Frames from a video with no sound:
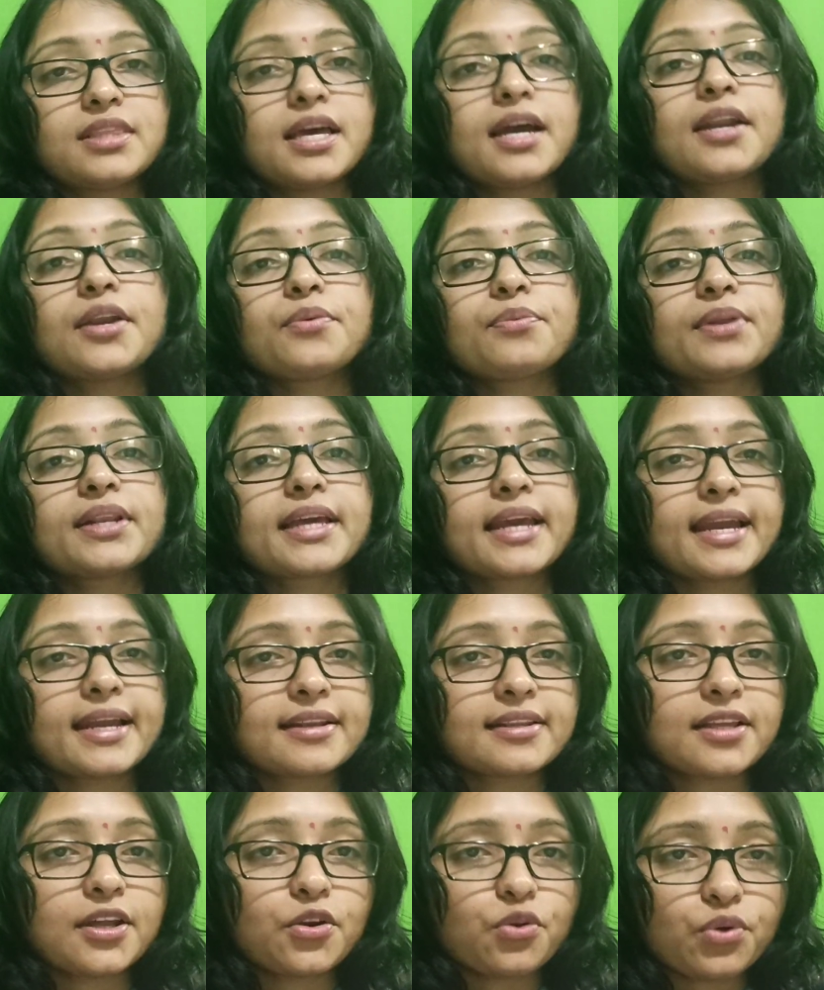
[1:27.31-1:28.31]
There you will
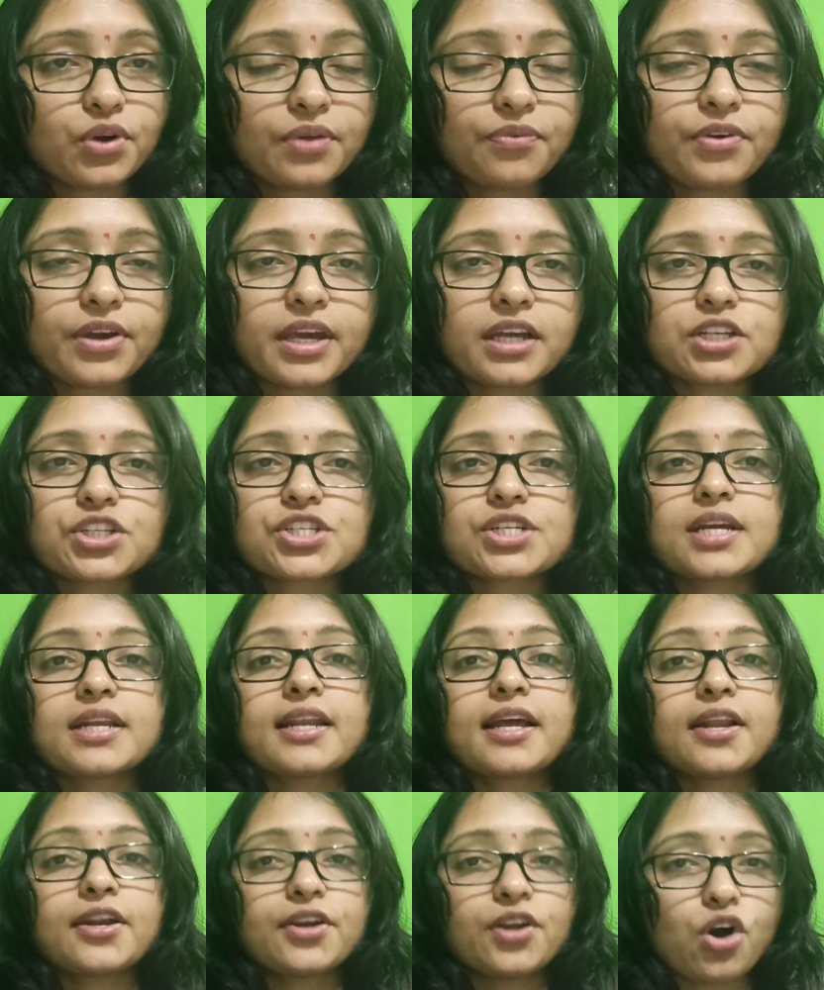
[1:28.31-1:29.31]
get the
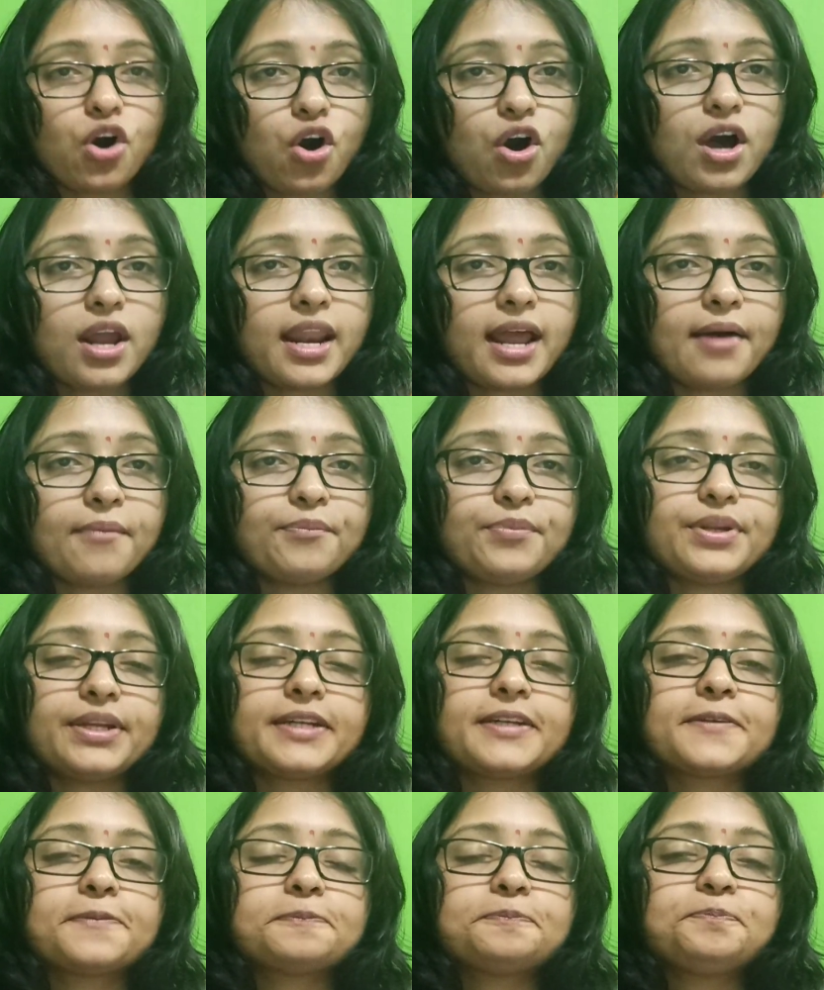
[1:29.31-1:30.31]
notification and all
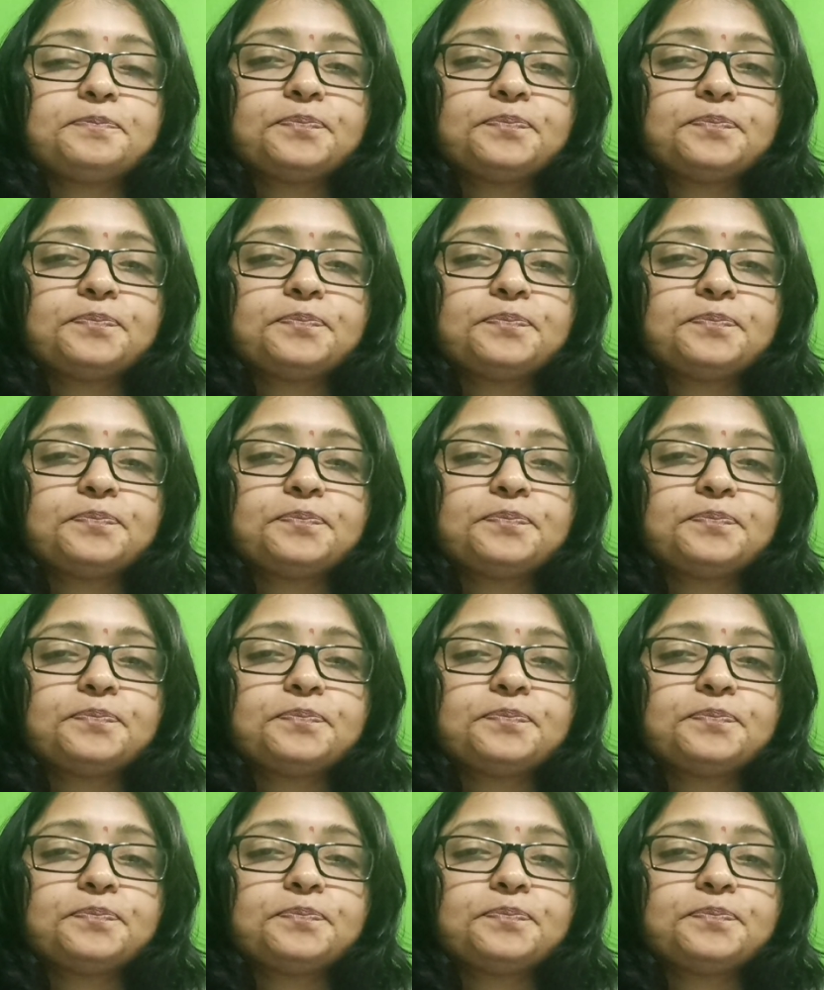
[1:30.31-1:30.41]
update.